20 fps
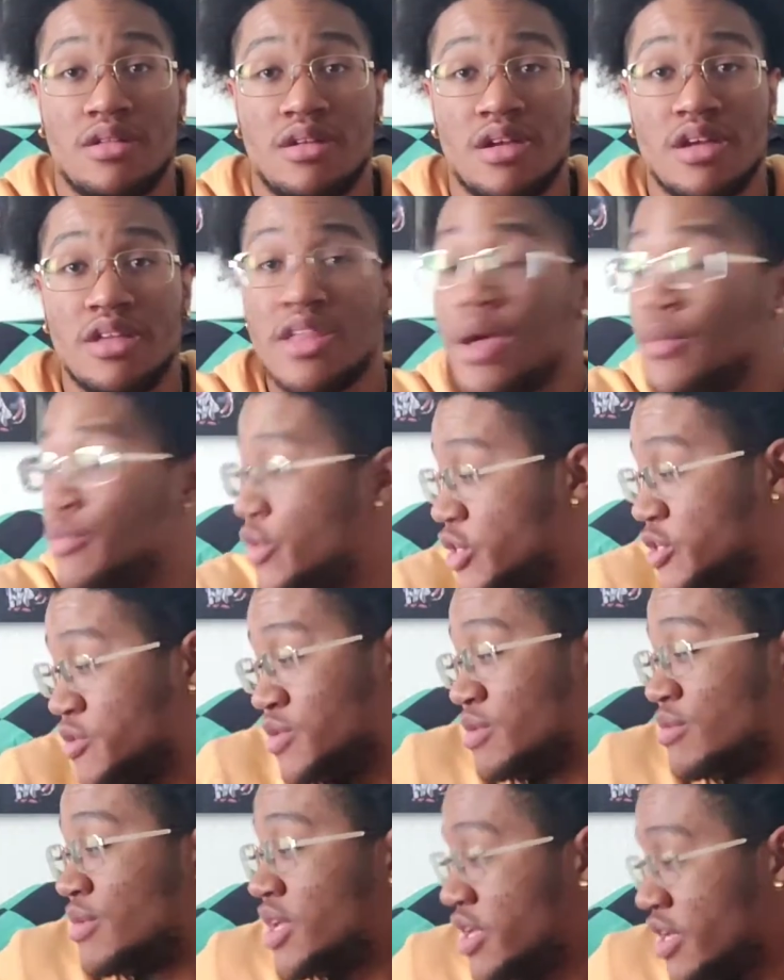And that brings
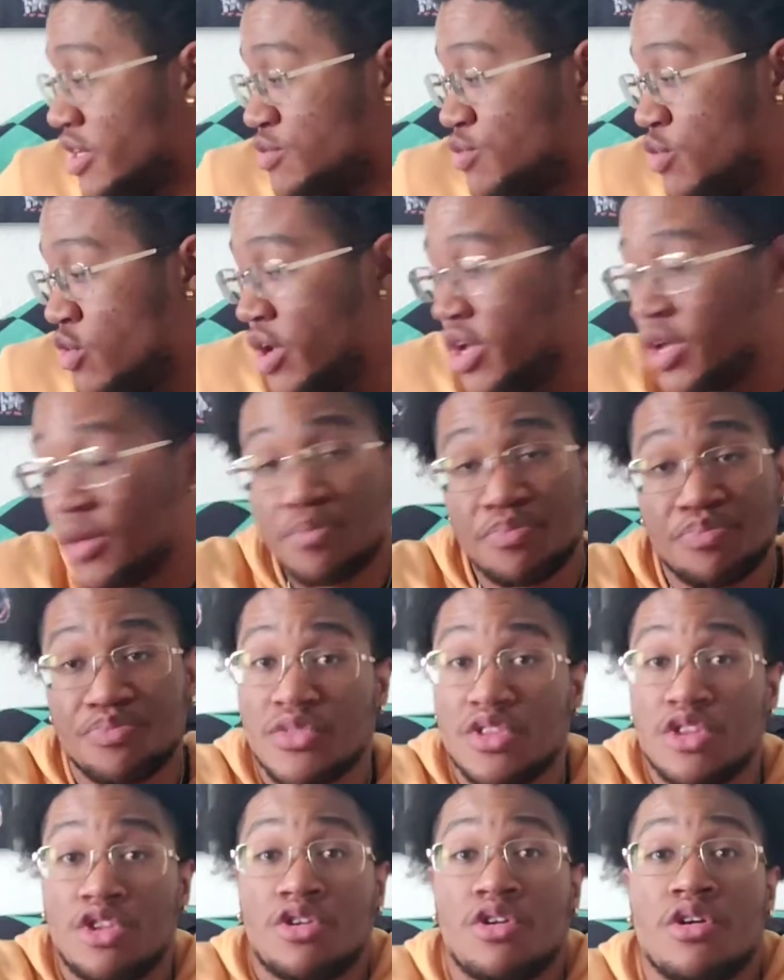me to my next point,
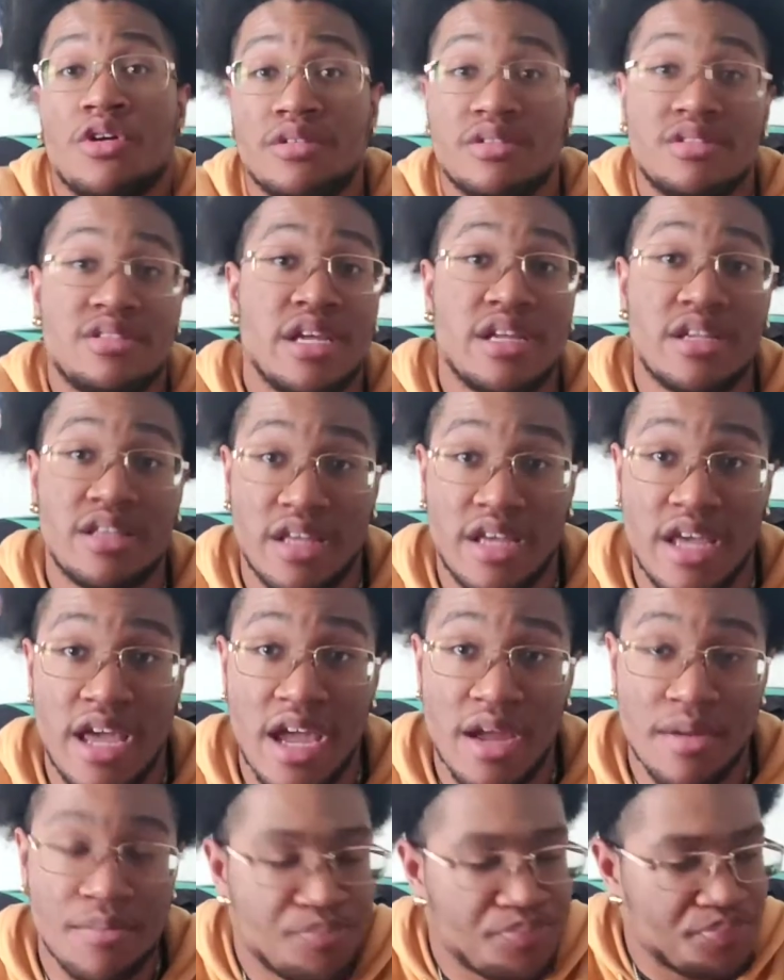the current state of the
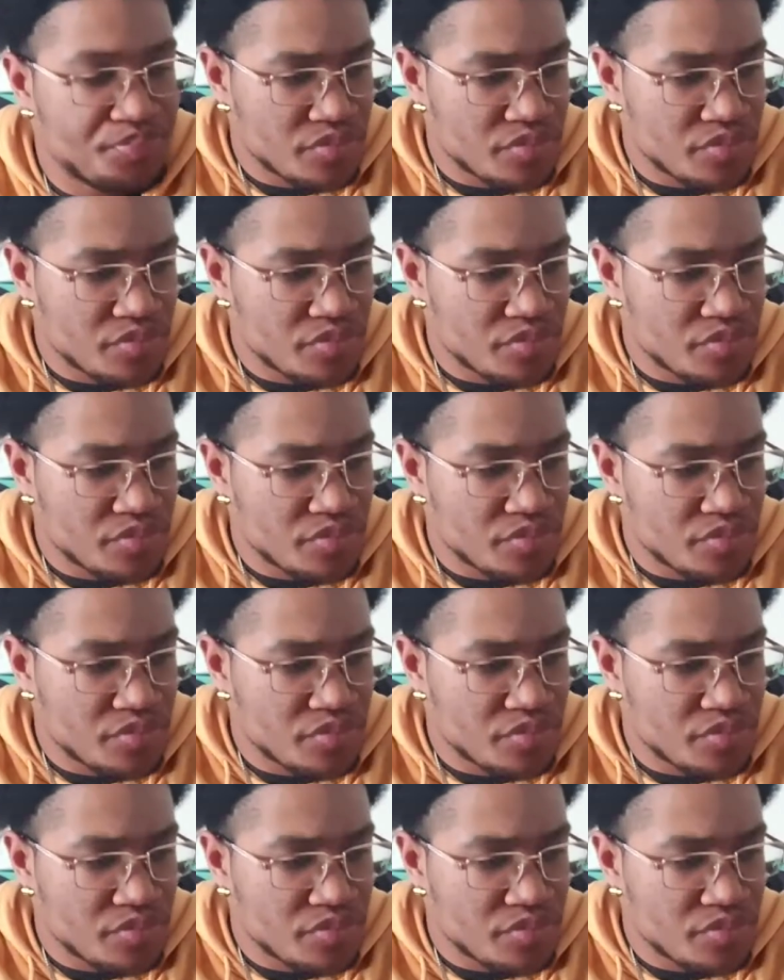game.